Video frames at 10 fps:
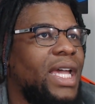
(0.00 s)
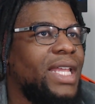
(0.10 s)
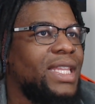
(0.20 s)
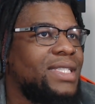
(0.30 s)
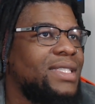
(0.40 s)

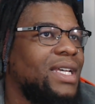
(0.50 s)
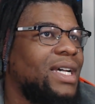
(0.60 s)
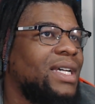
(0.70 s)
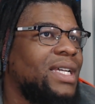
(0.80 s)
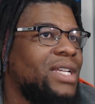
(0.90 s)
And this is
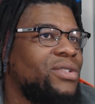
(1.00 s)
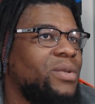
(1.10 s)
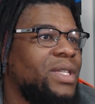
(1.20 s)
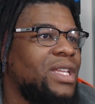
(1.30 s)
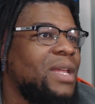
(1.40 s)
Android
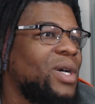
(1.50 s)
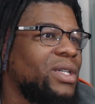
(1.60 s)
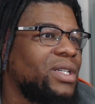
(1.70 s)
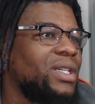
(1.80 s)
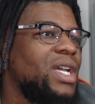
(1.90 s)
21 named
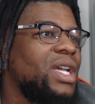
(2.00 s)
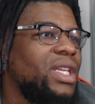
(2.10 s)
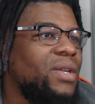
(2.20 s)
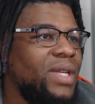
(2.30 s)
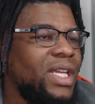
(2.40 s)
Hunger.
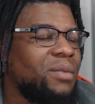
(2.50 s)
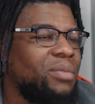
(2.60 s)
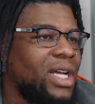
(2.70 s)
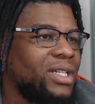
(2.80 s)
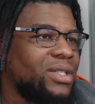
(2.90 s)
Unique
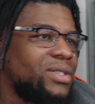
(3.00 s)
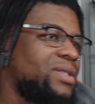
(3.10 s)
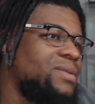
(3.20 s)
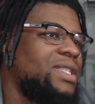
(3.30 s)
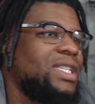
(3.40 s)
blocker
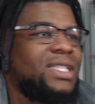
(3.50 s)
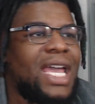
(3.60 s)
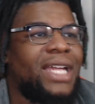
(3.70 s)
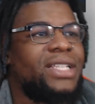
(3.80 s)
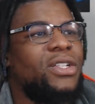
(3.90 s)
Z
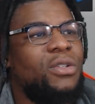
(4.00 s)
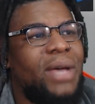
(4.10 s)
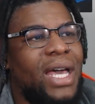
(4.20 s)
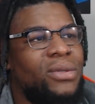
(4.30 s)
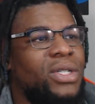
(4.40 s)
stack 2
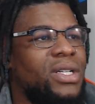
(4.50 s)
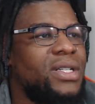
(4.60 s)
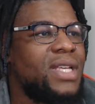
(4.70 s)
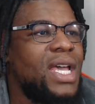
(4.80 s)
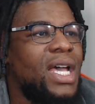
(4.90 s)
battle
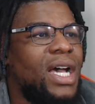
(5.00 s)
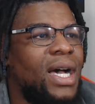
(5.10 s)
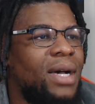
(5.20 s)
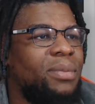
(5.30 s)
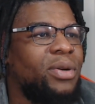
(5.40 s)
cards.
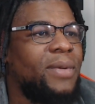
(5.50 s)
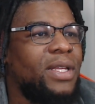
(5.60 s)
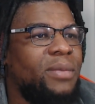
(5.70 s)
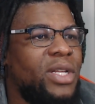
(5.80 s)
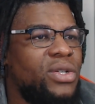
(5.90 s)

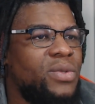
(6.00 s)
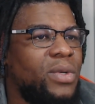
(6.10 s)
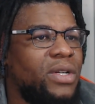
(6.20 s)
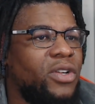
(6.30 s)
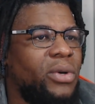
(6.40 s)
Permanent, you may choose
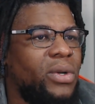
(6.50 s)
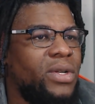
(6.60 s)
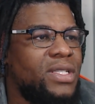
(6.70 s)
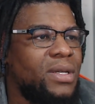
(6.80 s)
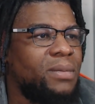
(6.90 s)
one of your opponent's